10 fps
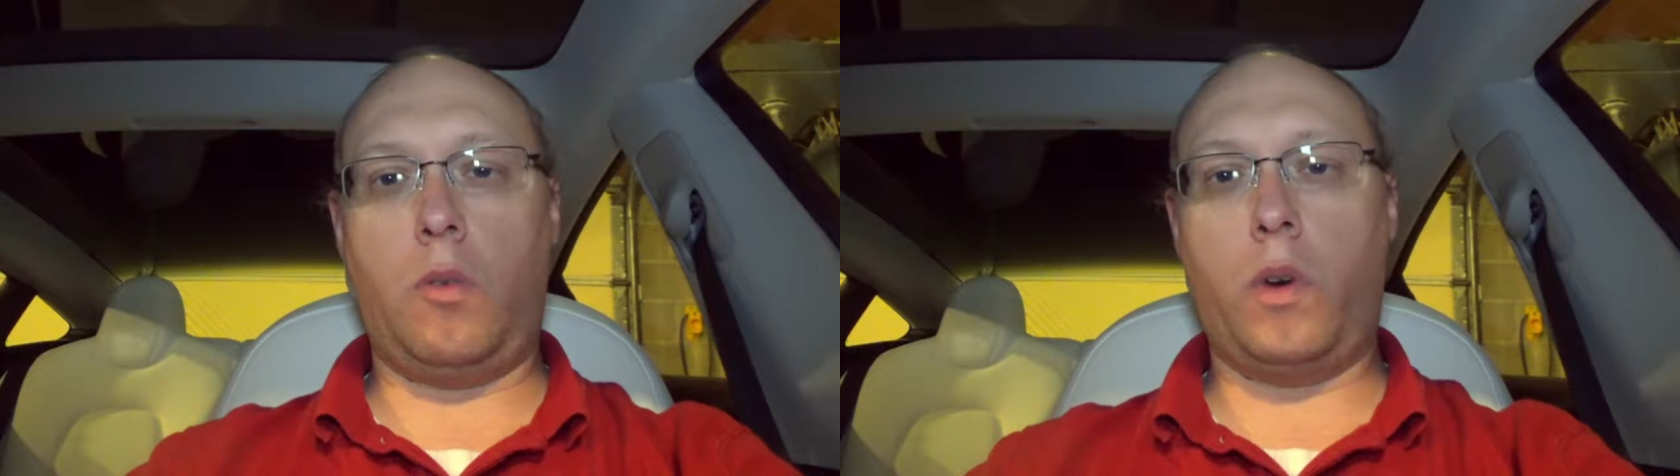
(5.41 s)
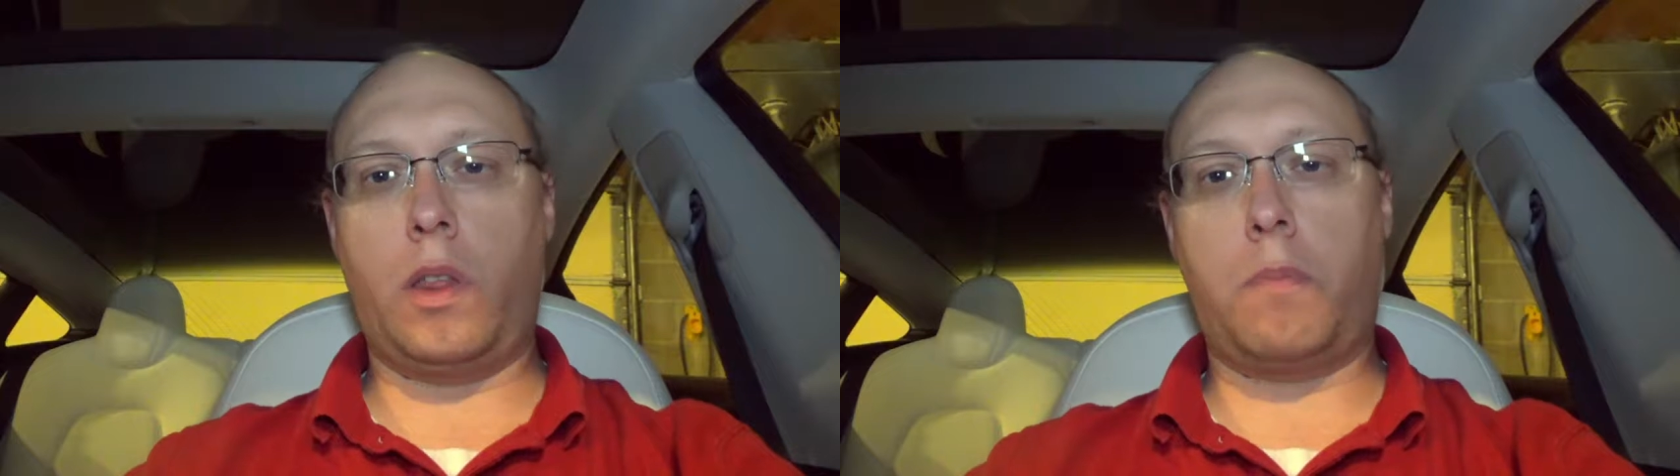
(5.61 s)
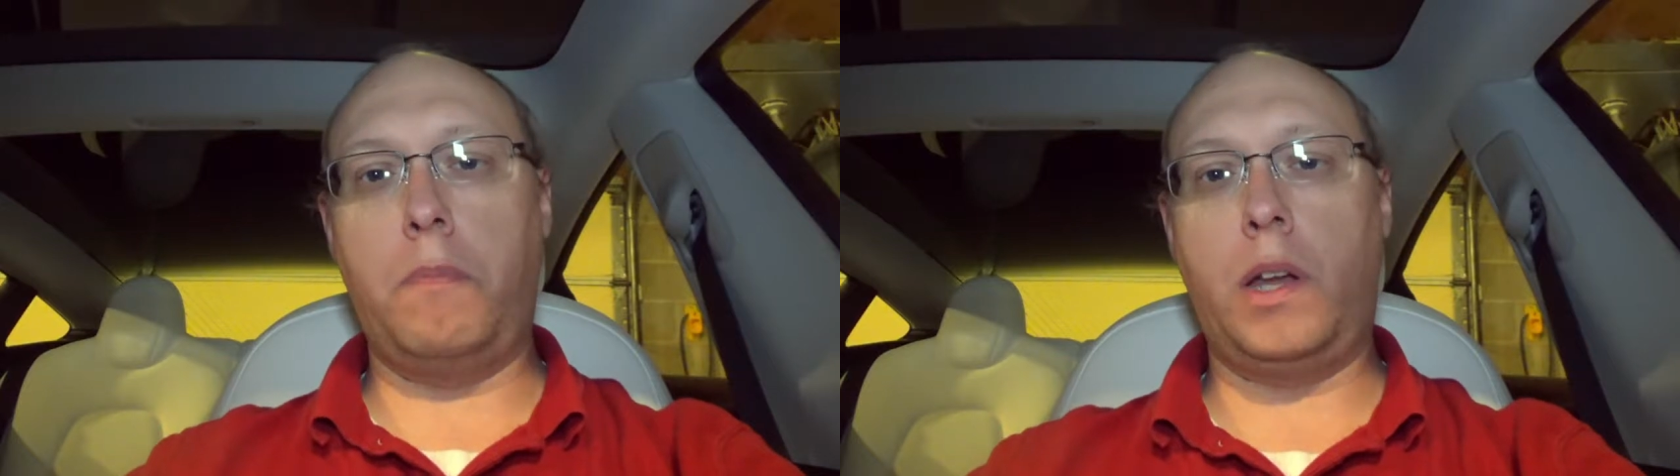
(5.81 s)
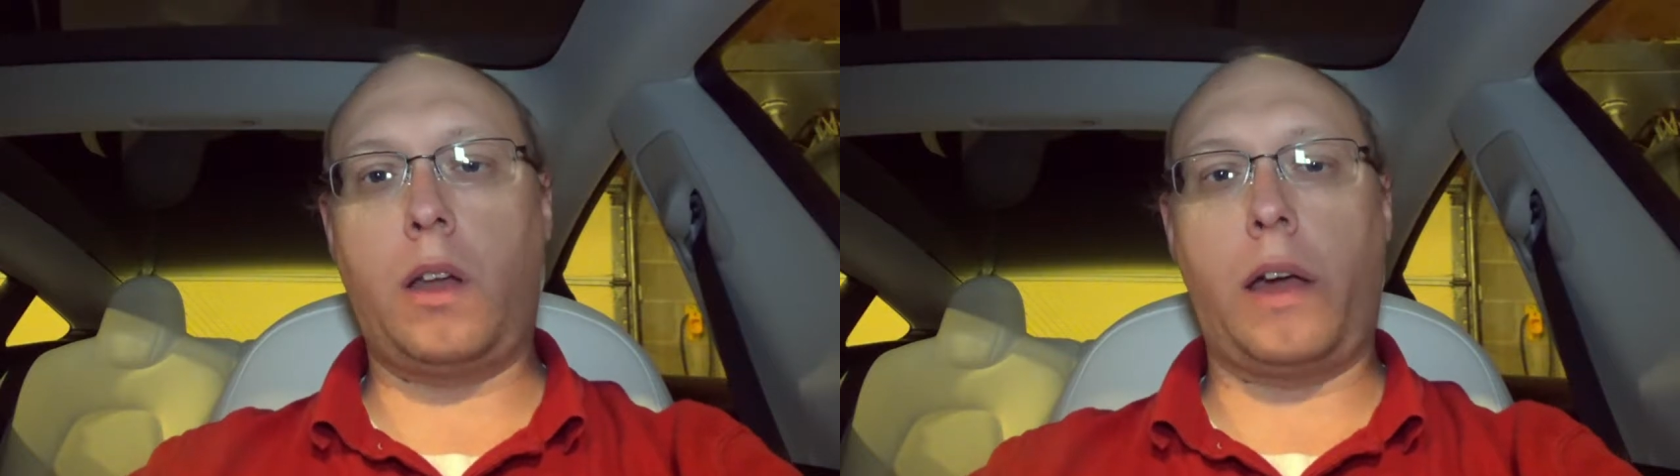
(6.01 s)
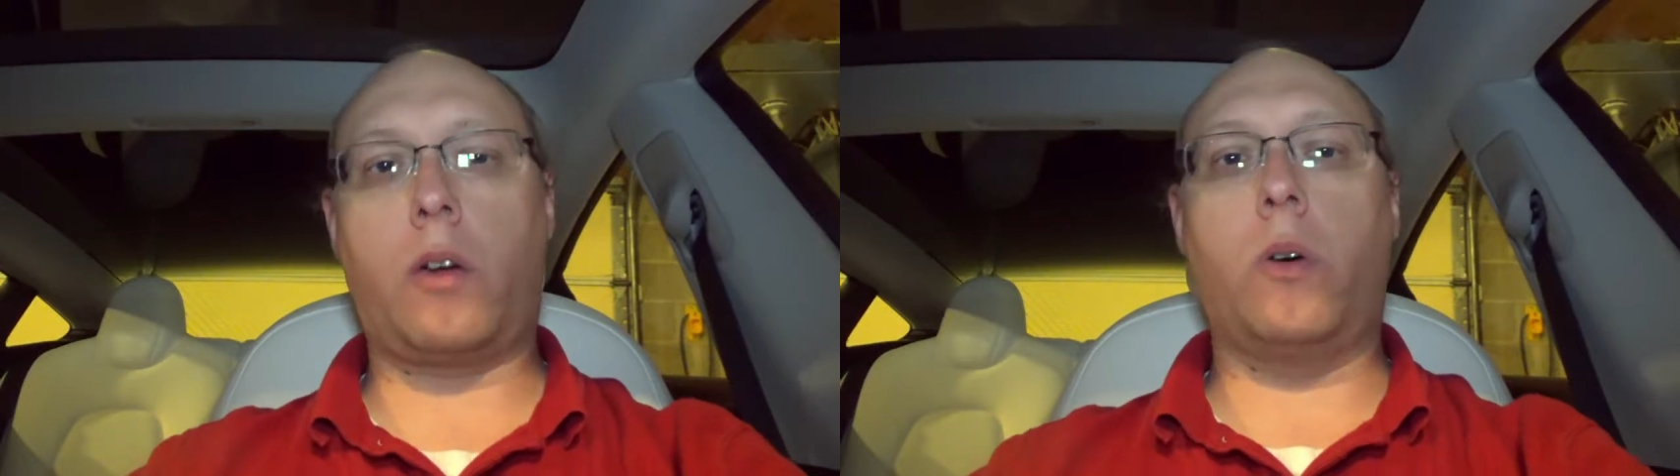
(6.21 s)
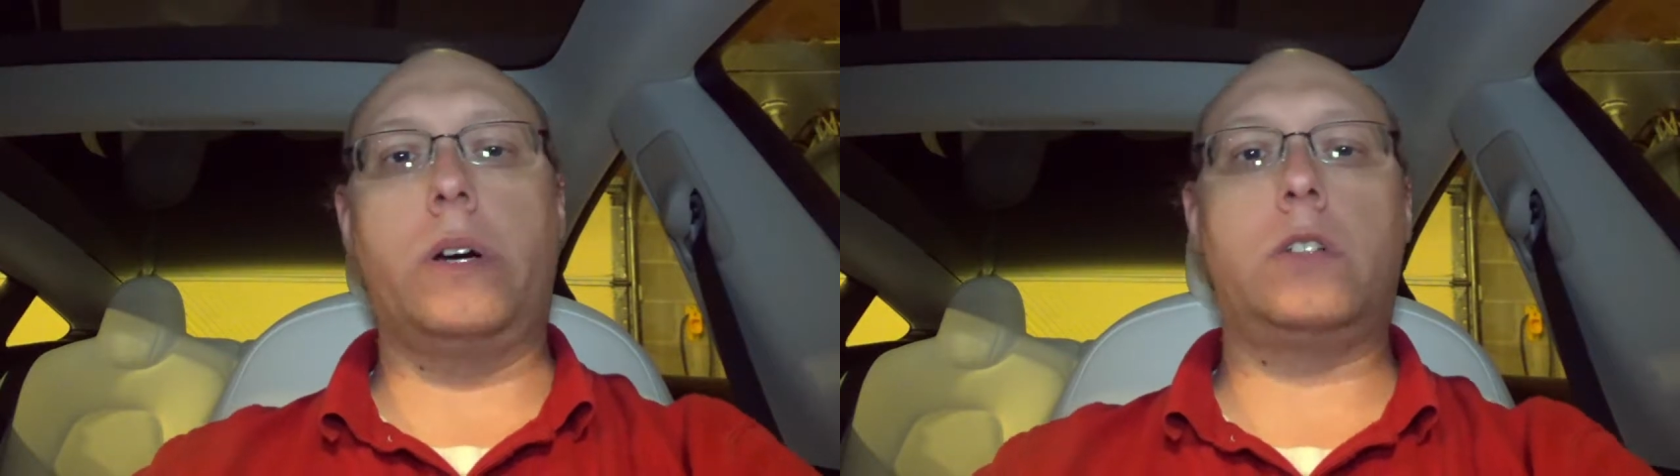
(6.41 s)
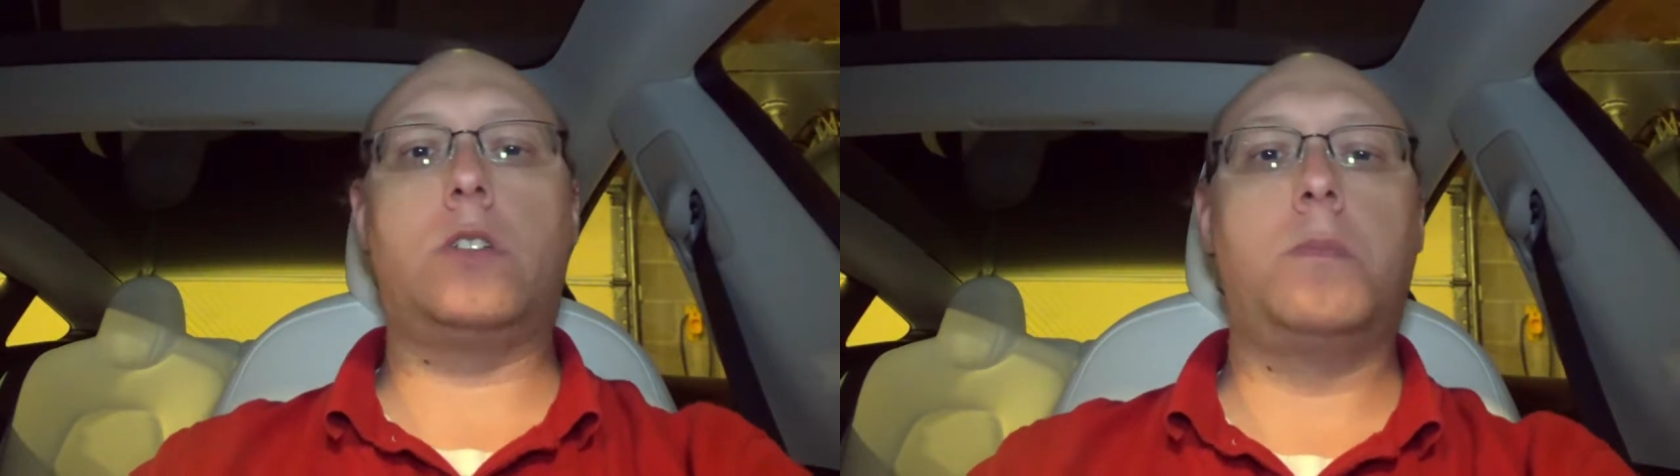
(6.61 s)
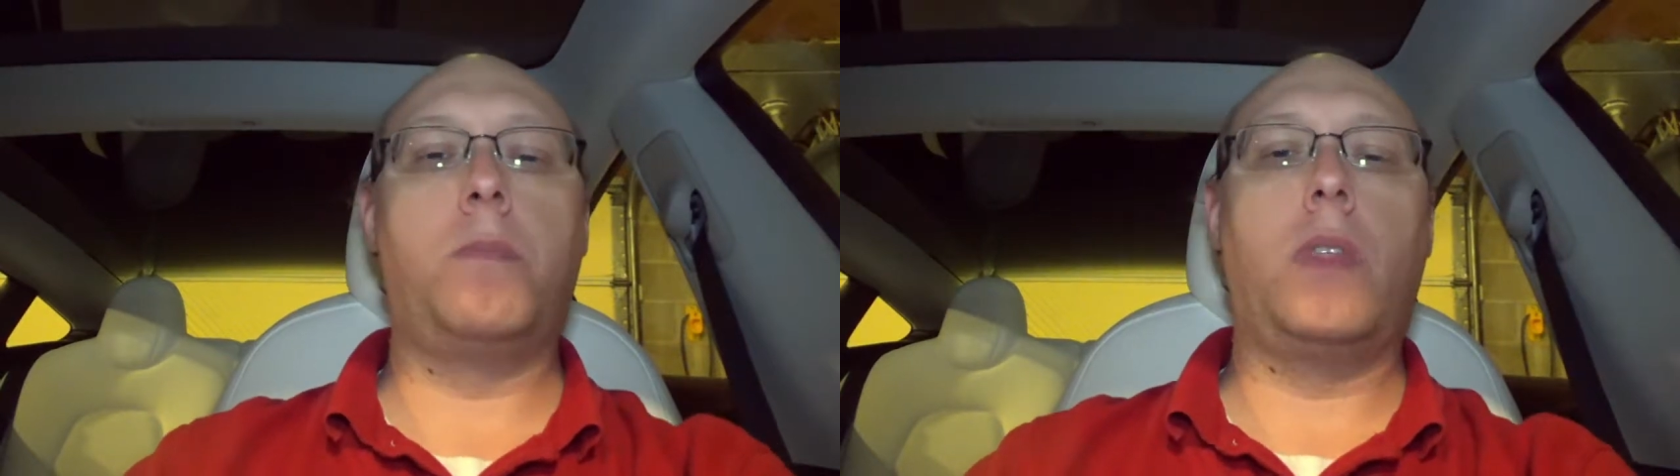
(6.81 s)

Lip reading: with Midnight Glitch.